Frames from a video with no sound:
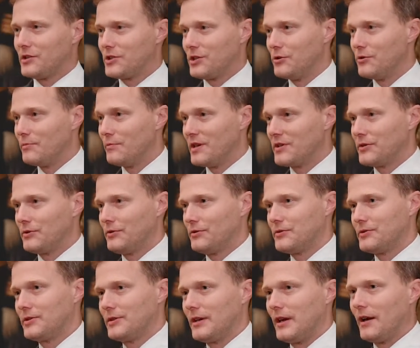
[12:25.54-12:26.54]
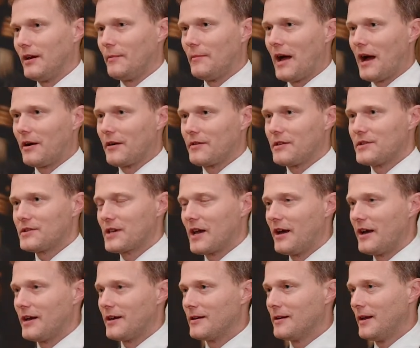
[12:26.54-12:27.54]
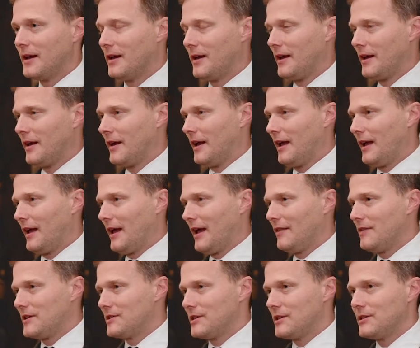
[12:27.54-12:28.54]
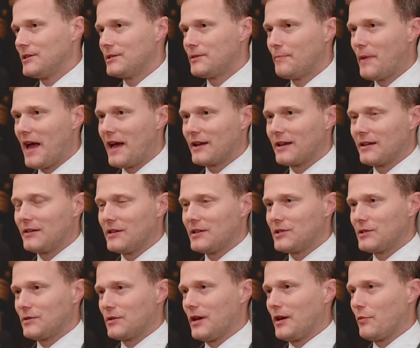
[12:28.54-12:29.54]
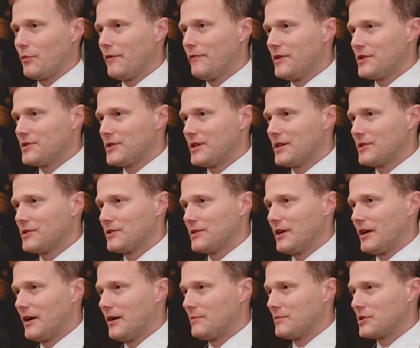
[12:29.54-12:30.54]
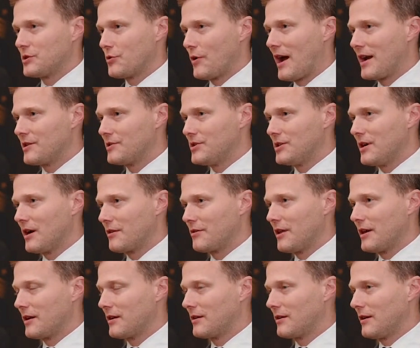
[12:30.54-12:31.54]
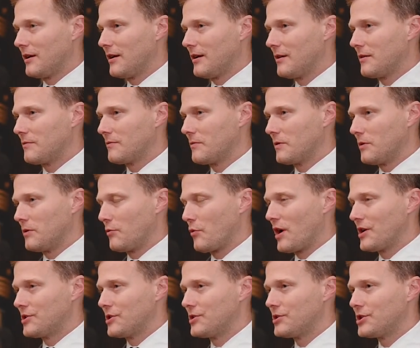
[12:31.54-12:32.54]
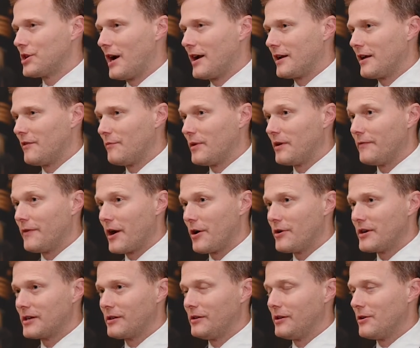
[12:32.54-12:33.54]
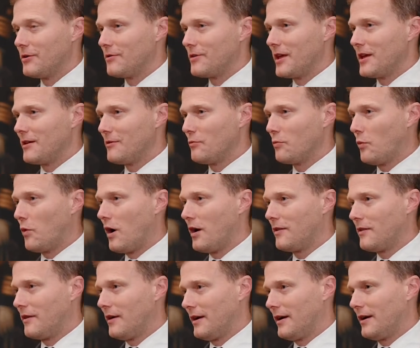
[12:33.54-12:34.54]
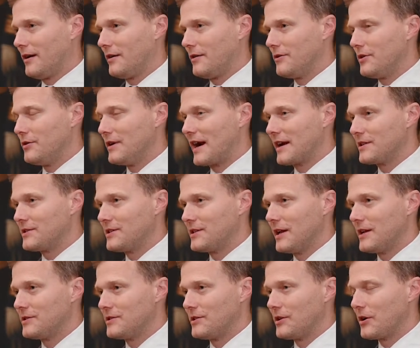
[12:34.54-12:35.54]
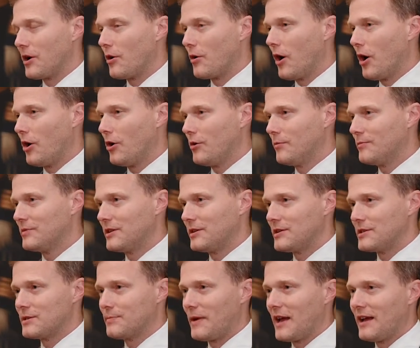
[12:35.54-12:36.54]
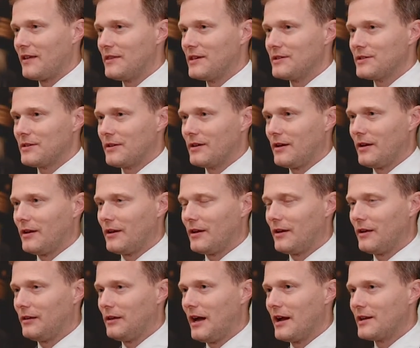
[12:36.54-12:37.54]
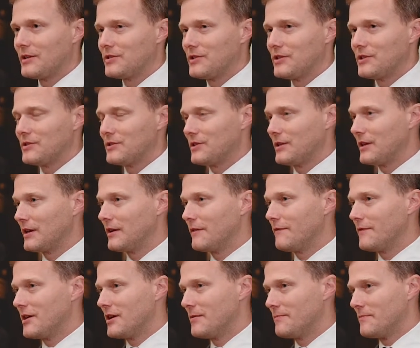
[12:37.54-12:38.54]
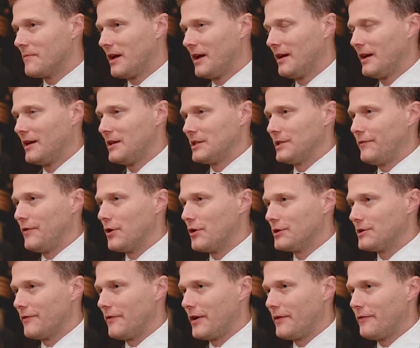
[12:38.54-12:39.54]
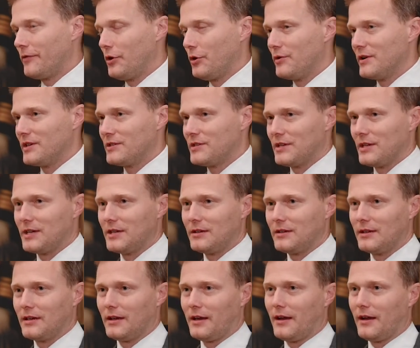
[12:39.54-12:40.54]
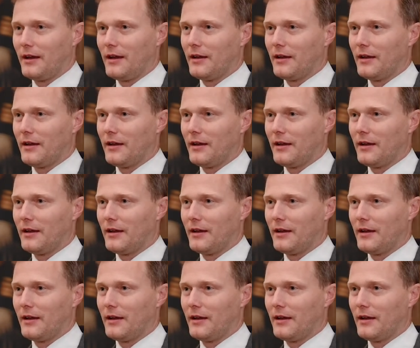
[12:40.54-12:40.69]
shoot missiles out of the sky. And this is backing this revisionist strategy. I think Russia and China have been very clear. They want the United States to go home, to disband these alliances, to give them spheres of influence in